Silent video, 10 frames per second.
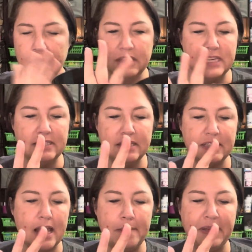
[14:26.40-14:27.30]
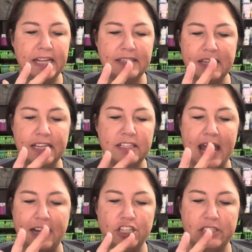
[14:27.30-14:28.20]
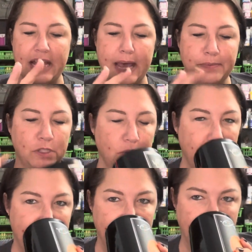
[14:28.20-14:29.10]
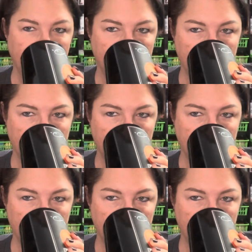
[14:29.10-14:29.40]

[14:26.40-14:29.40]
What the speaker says: This is, I mean, it's just absolute heaven.